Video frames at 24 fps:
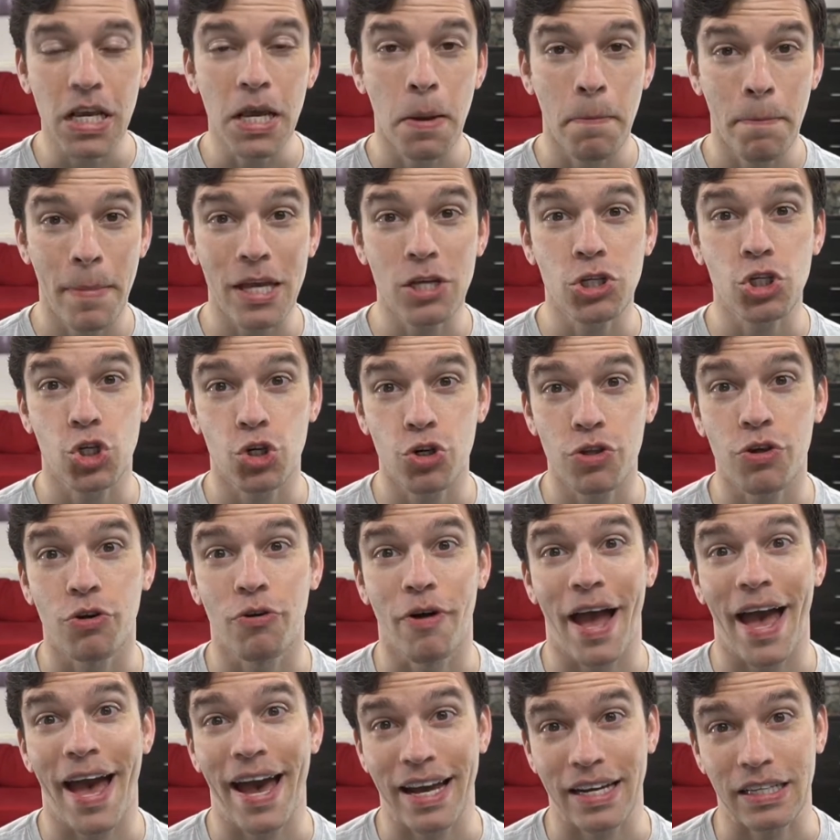make sure
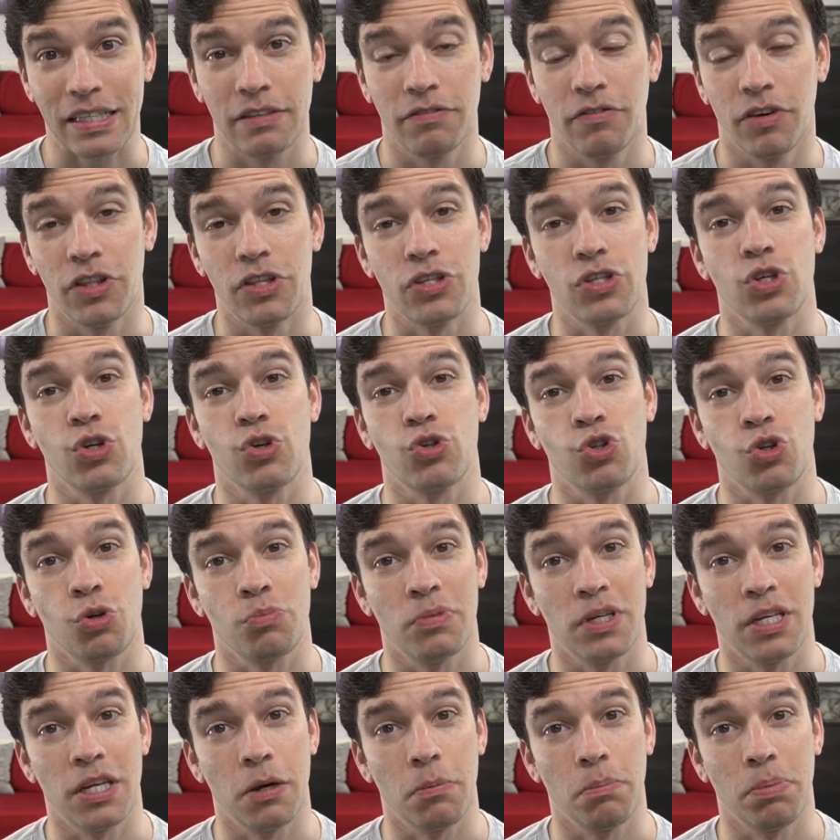they're active on the social
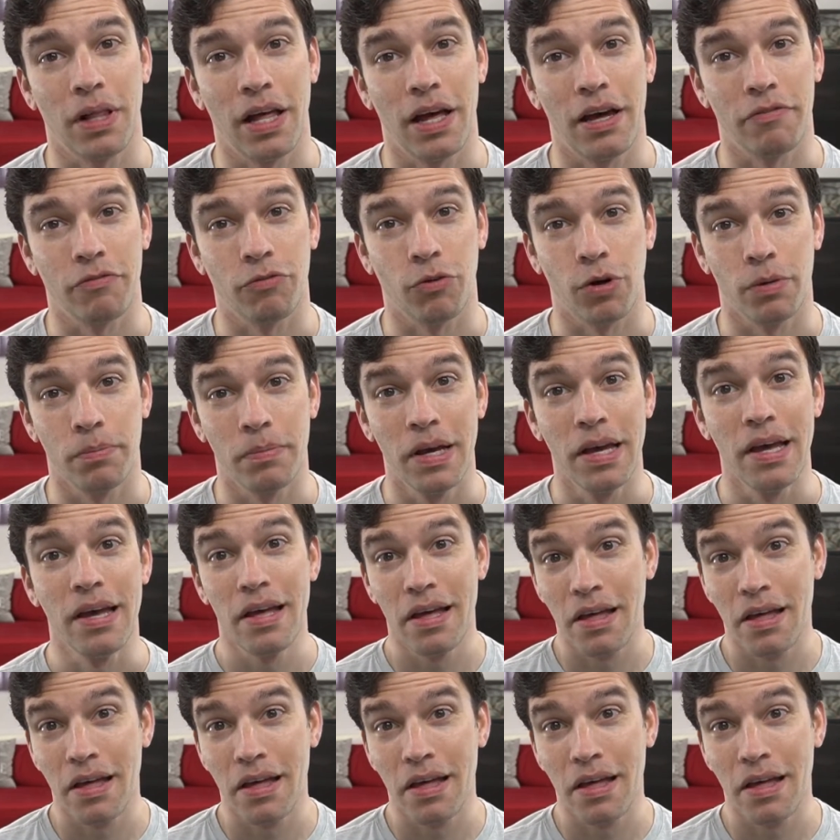media platform